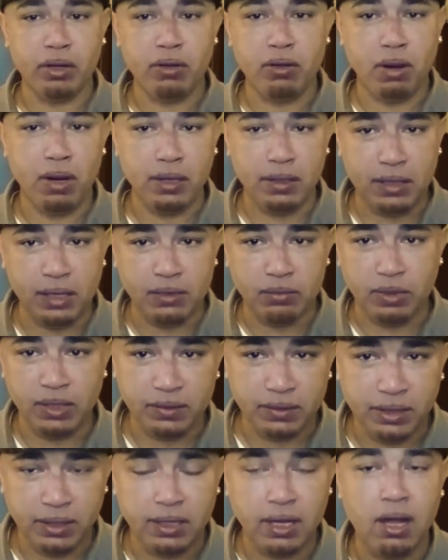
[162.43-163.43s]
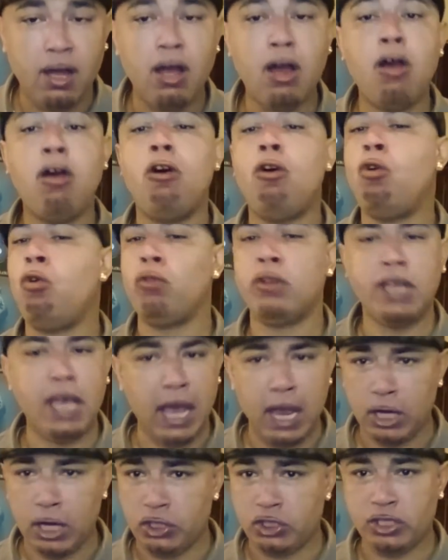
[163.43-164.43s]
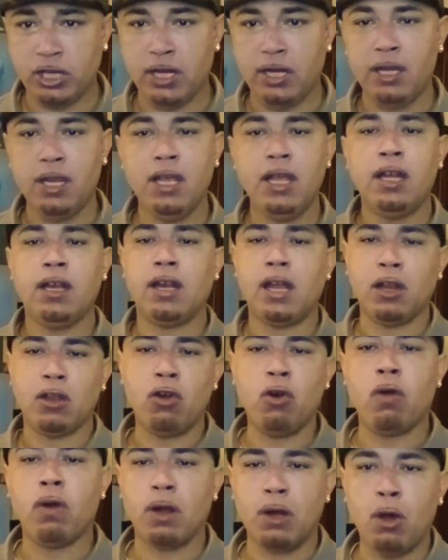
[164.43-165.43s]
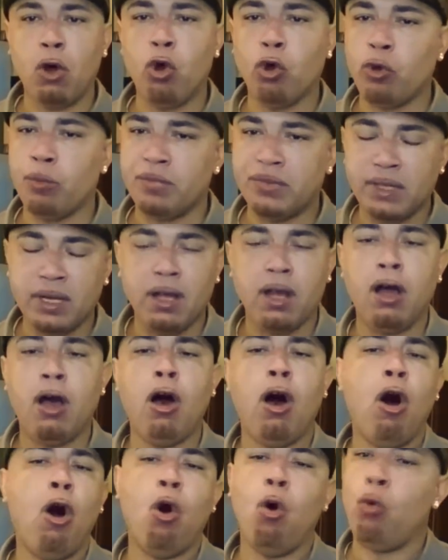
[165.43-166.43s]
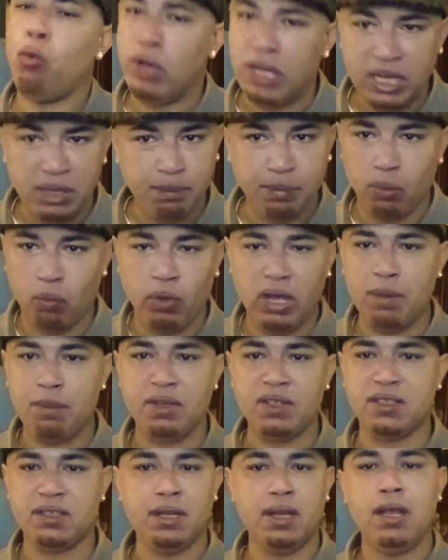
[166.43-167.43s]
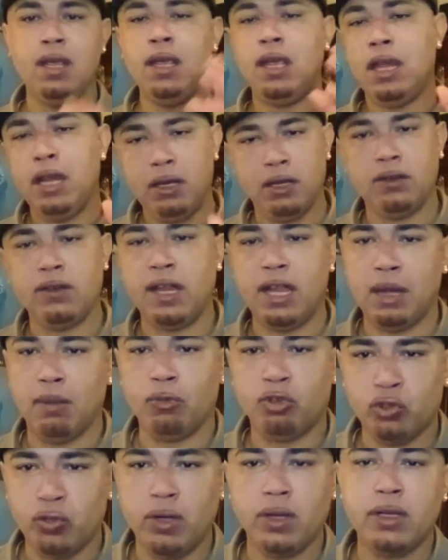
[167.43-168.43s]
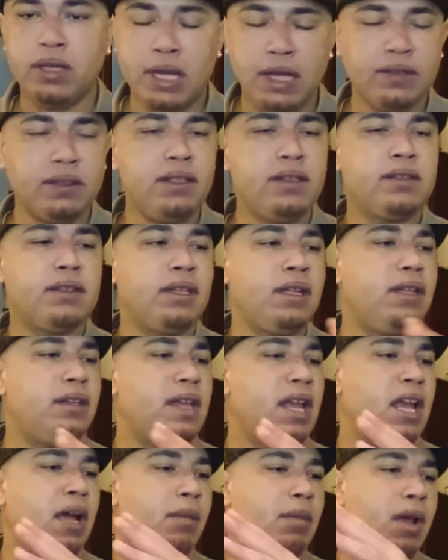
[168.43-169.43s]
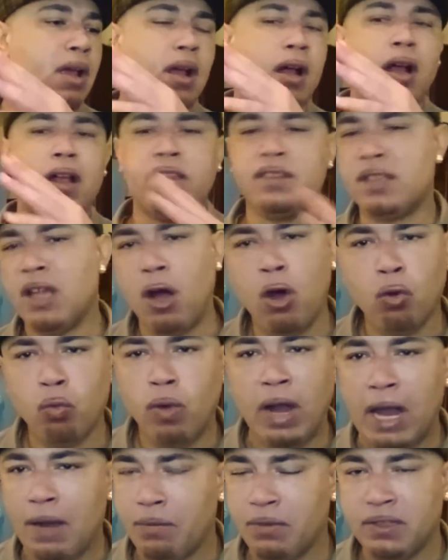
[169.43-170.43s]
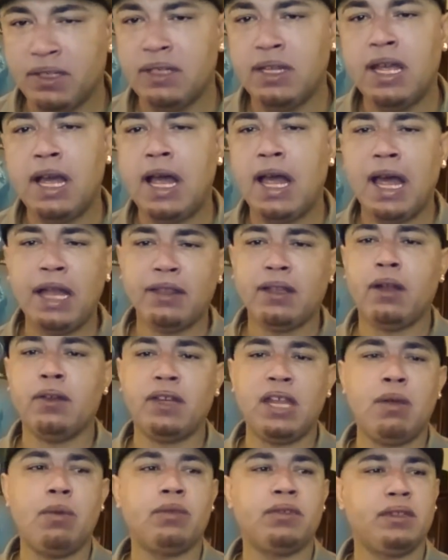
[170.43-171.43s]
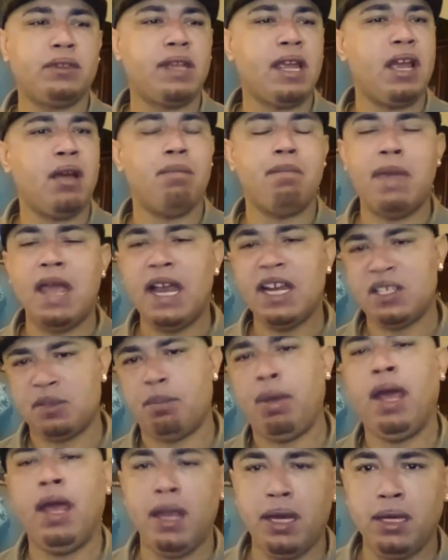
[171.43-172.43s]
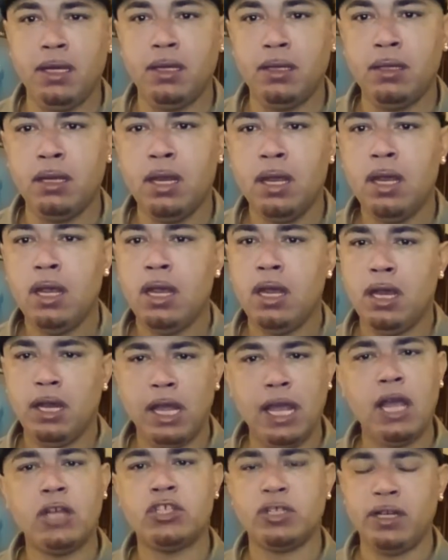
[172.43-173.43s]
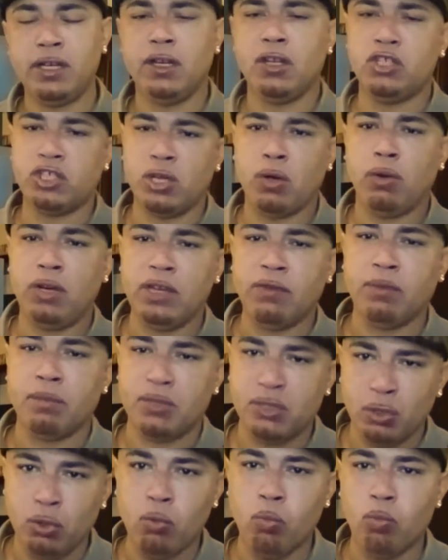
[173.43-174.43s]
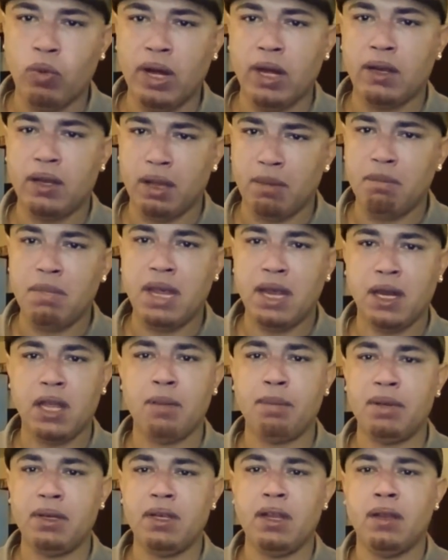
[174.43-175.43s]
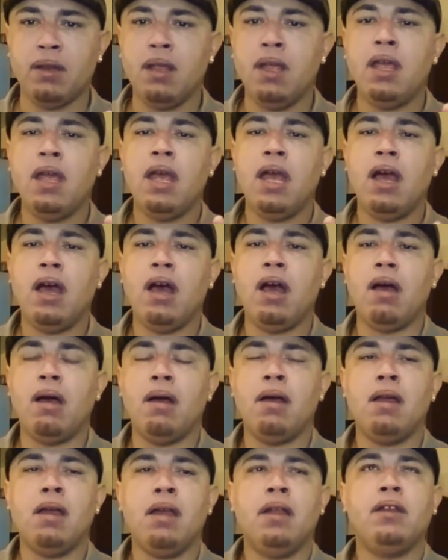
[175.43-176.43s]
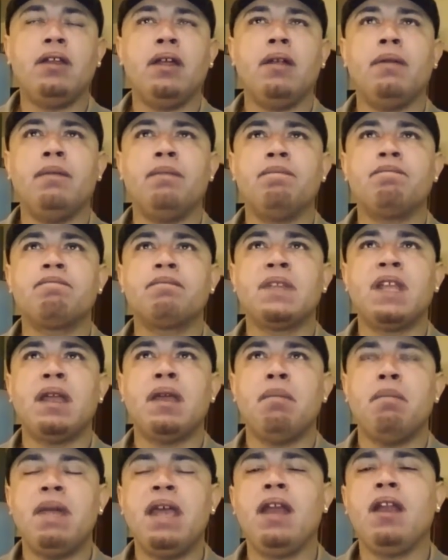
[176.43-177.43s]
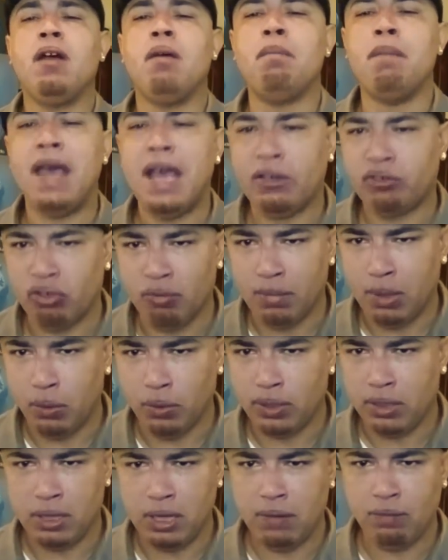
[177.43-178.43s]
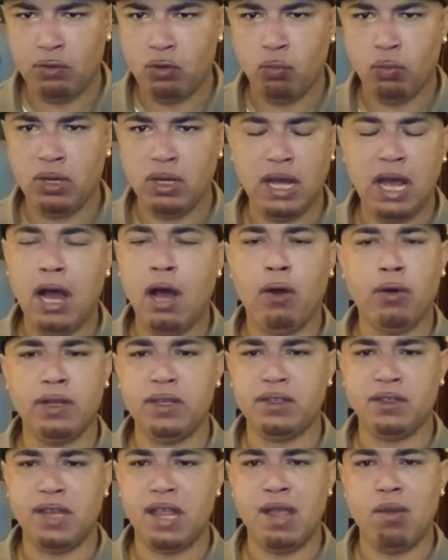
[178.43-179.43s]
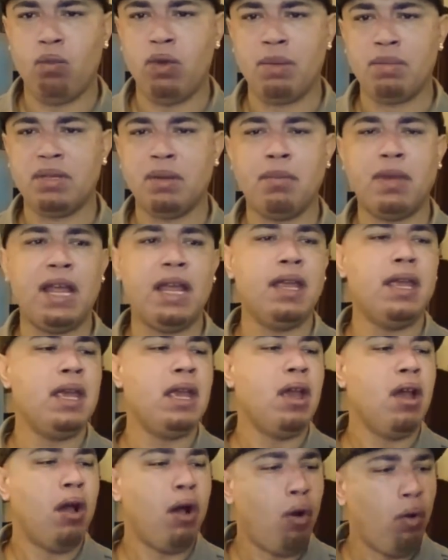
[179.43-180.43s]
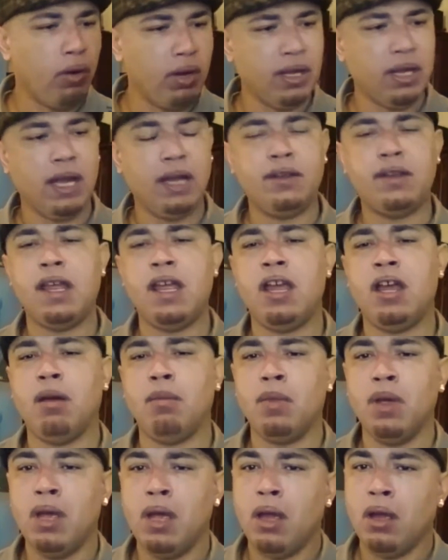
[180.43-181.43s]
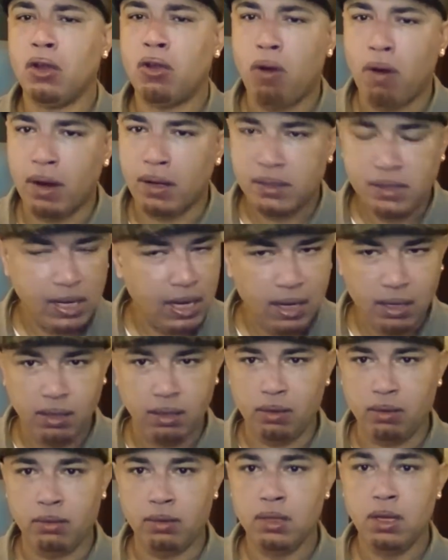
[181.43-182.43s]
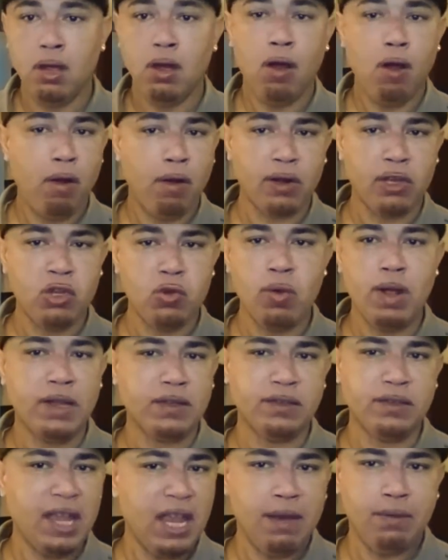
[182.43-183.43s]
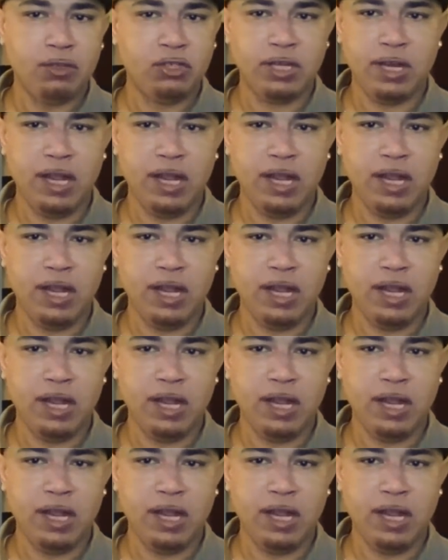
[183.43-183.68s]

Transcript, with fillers: of the car, and guess what he's seen? A whole cache, like Corey Holcomb said, a whole heap of weapons in the damn trunk. Yes, he's seen damn assault rifles. It, I, I, thought they was the damn Max Payne and Angelina Jolie from Tomb Raider done met up and done, uh, done made a matrimony, if you will, all these damn weapons. I'm like, only a damn cartel or the U.S. Navy